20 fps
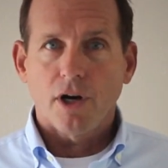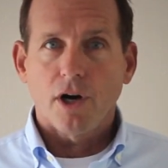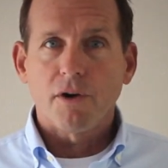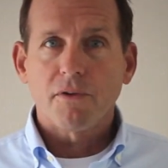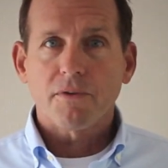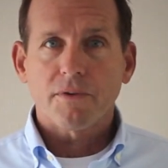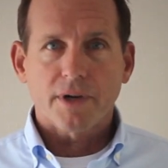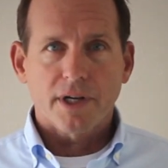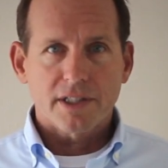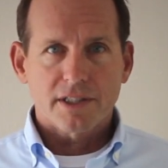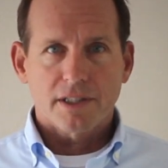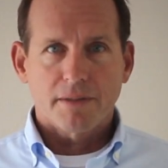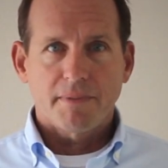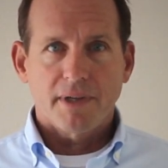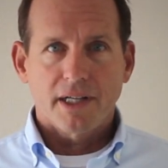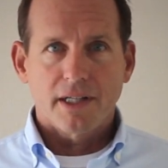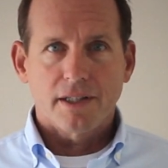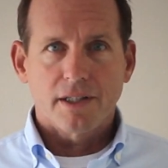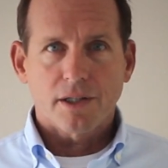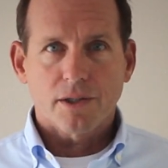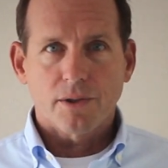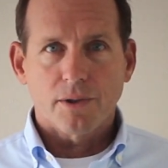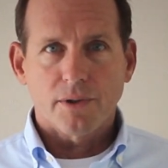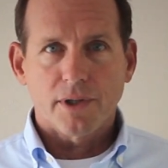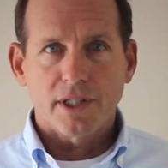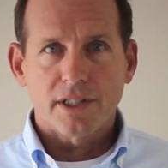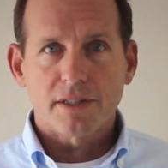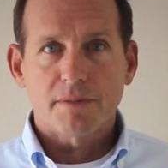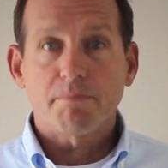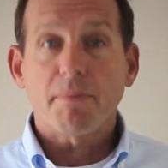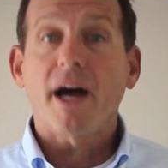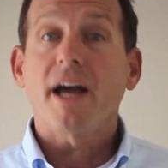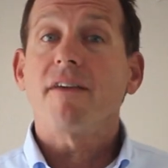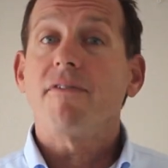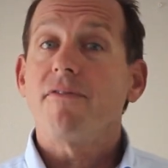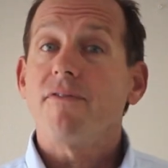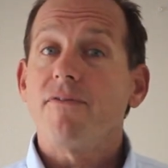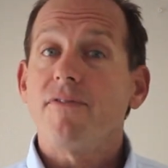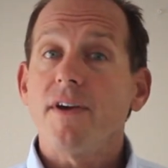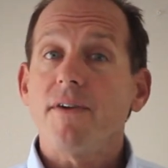overestimated the coins by
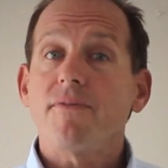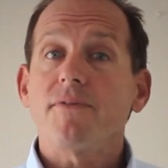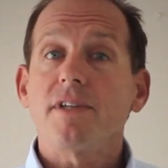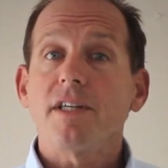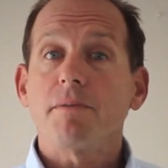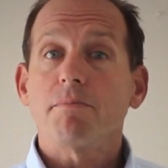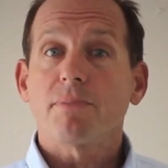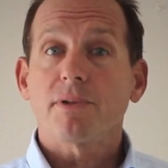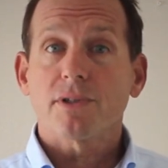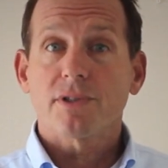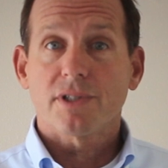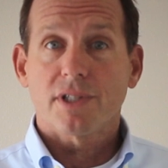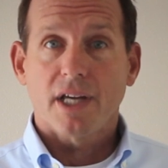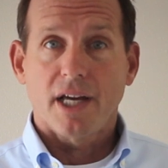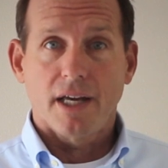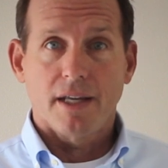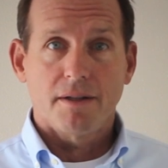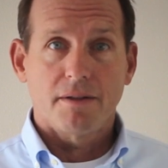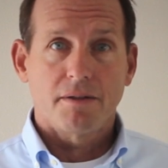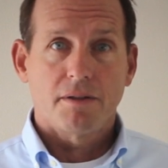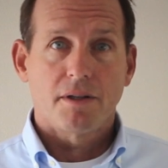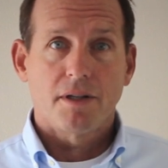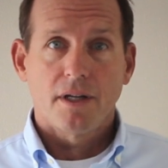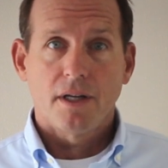50%.